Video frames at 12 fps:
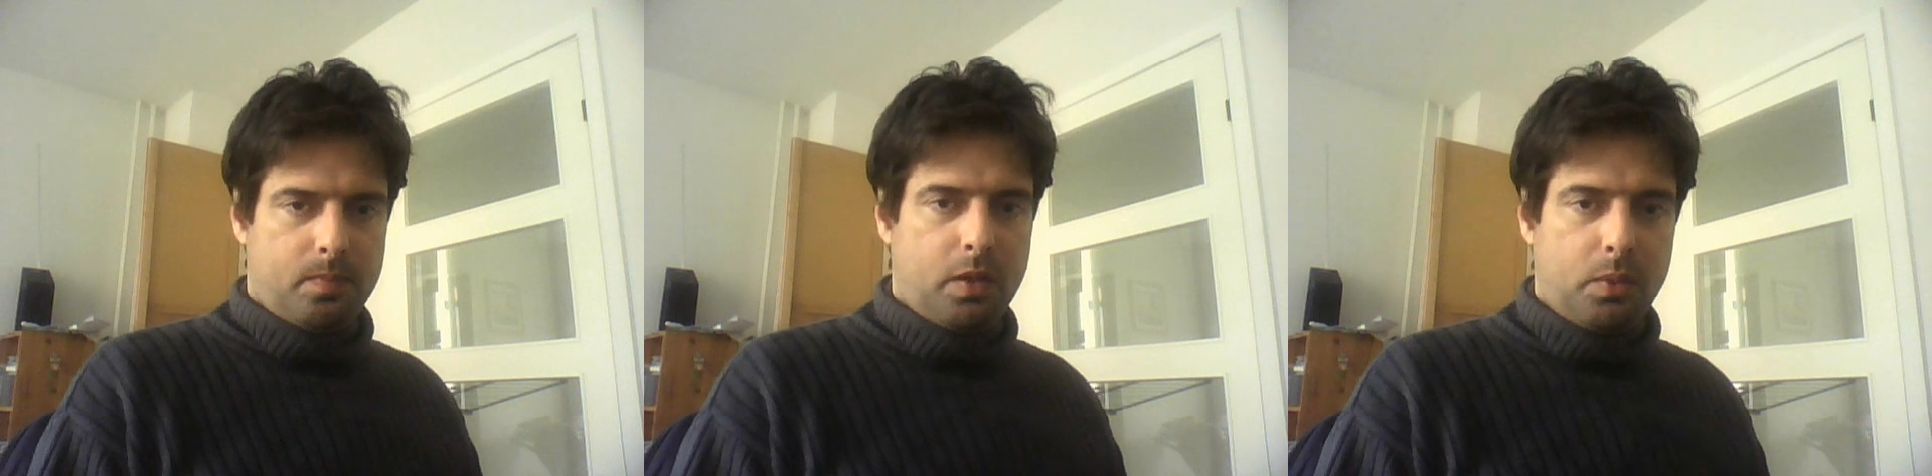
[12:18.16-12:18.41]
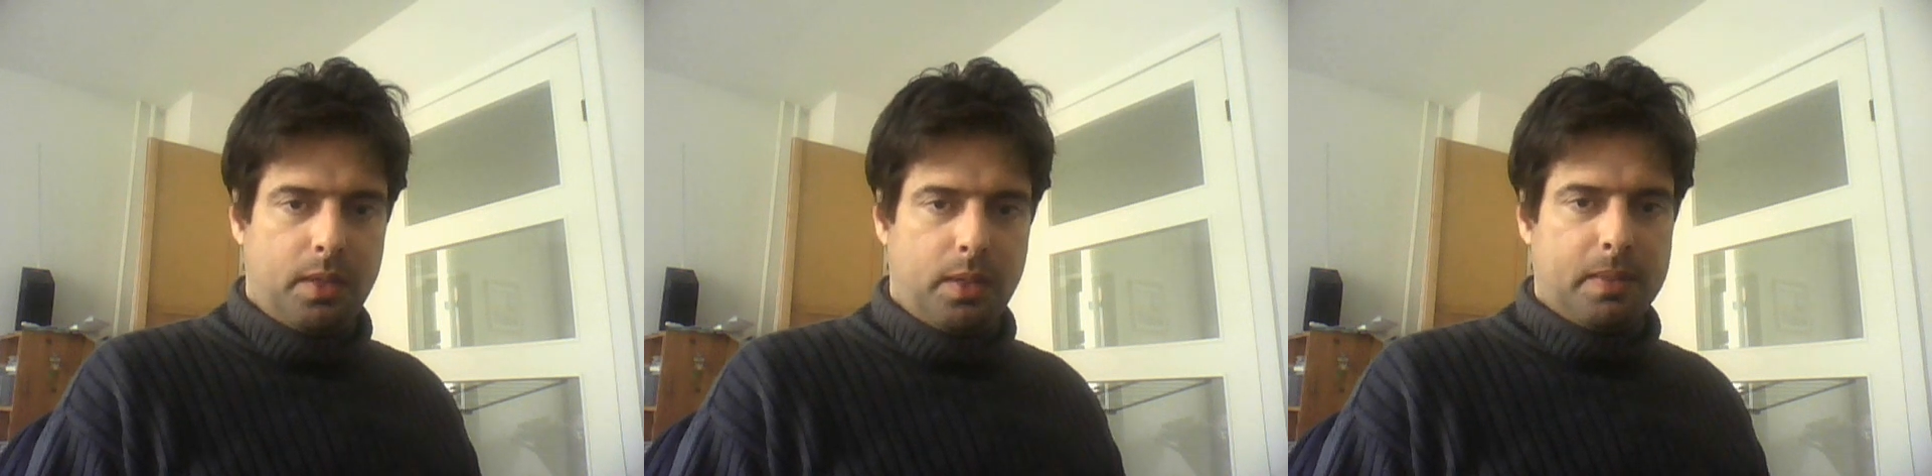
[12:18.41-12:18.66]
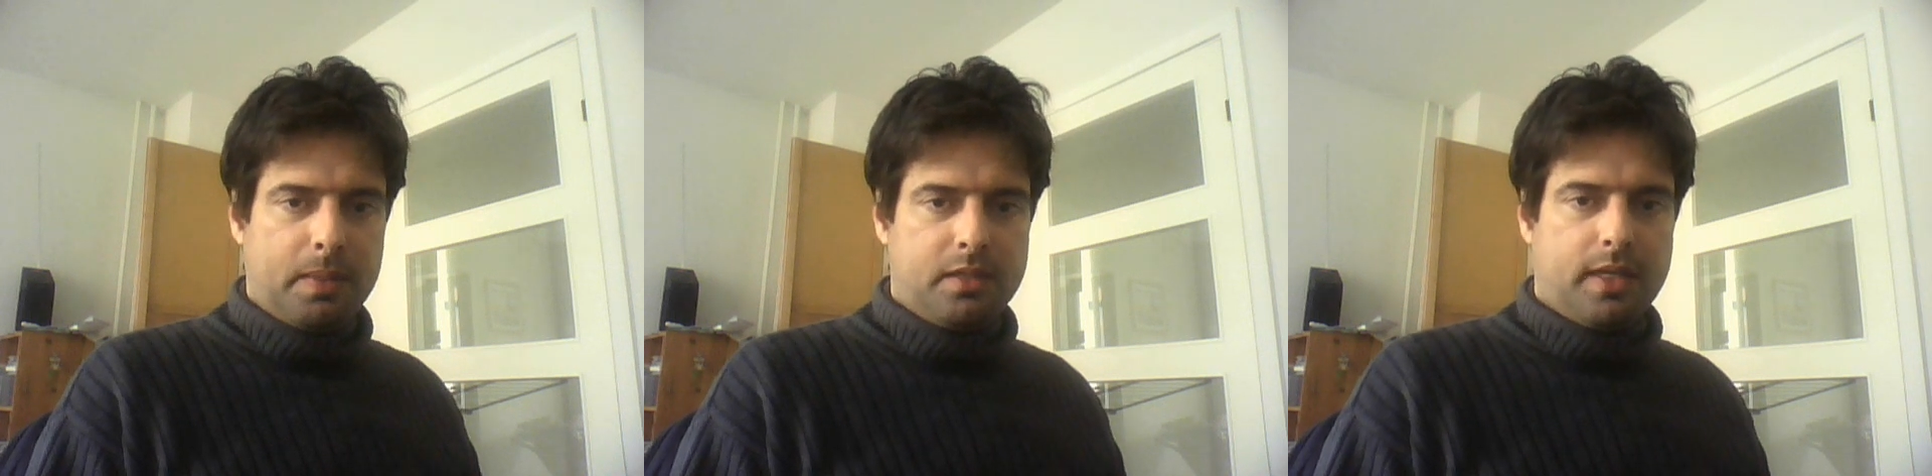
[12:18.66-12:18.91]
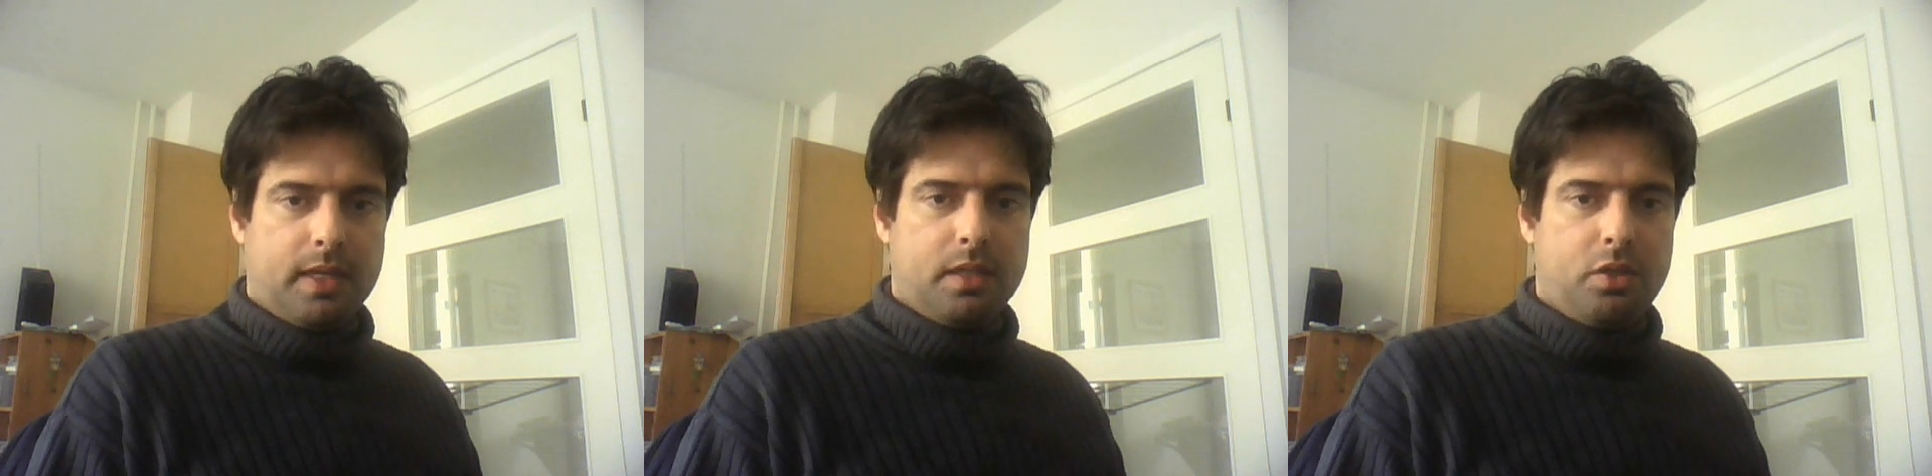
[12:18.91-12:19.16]

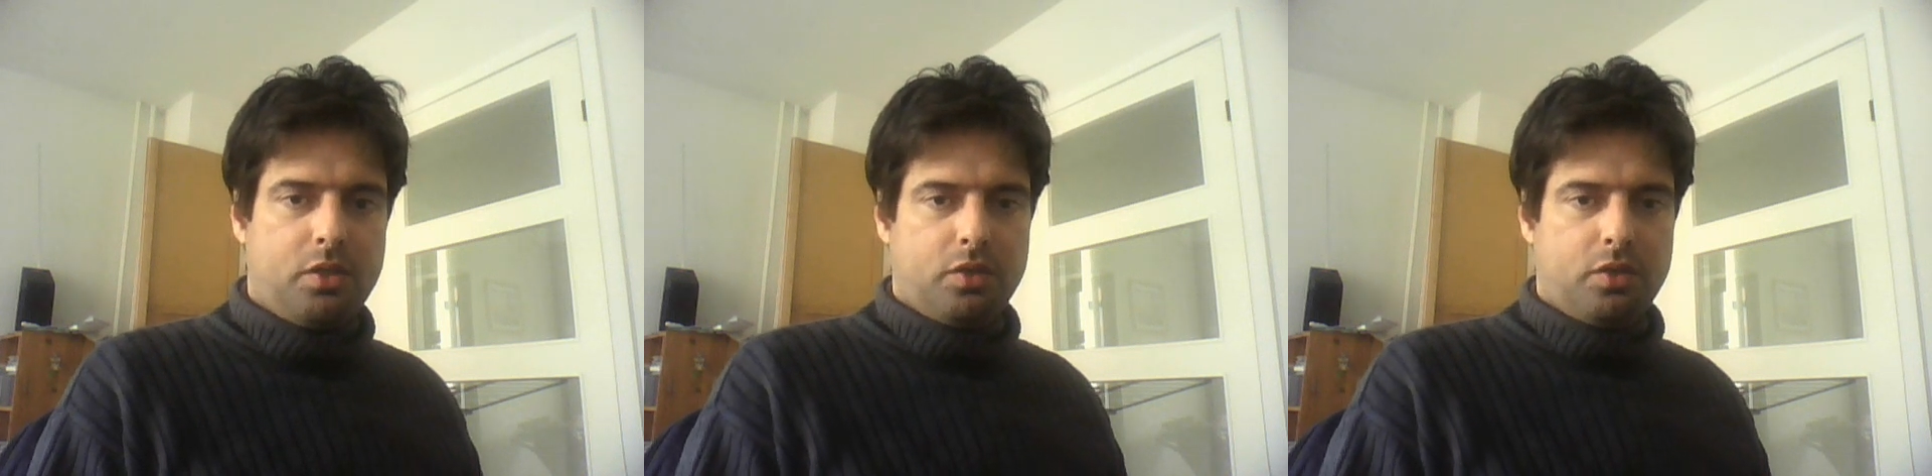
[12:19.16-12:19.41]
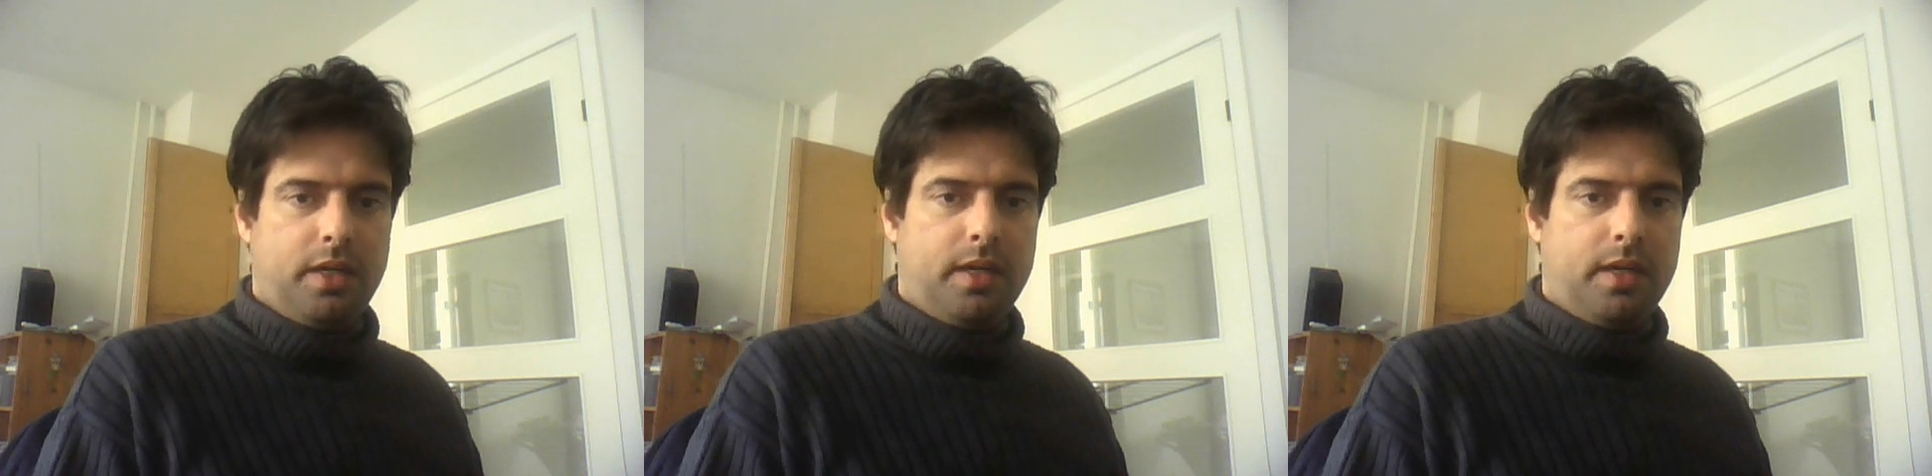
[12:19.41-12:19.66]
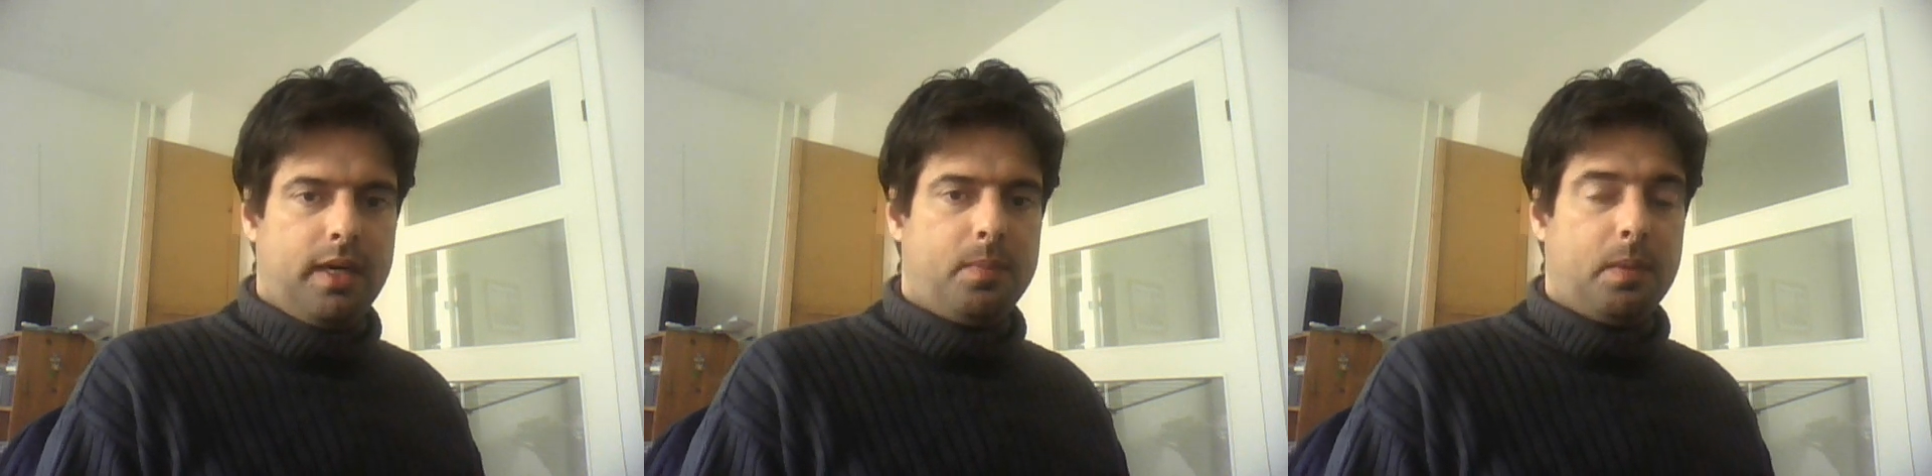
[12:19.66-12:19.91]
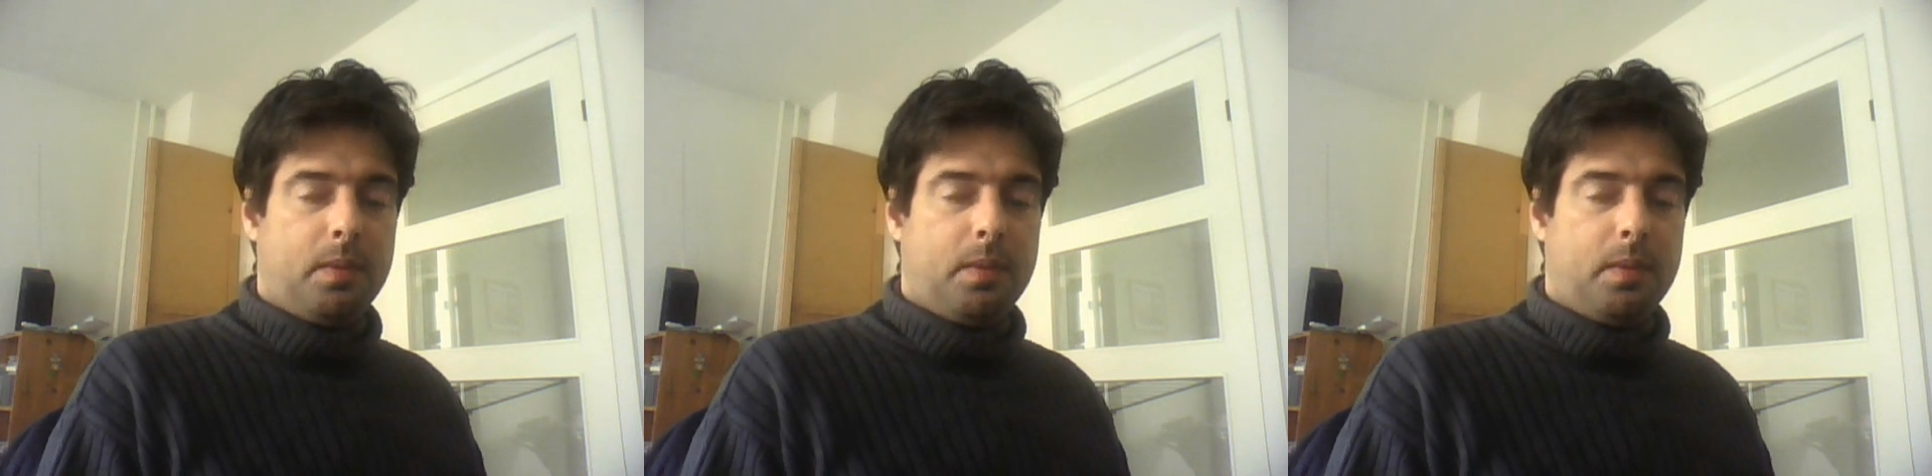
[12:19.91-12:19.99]
rematch against John Cena.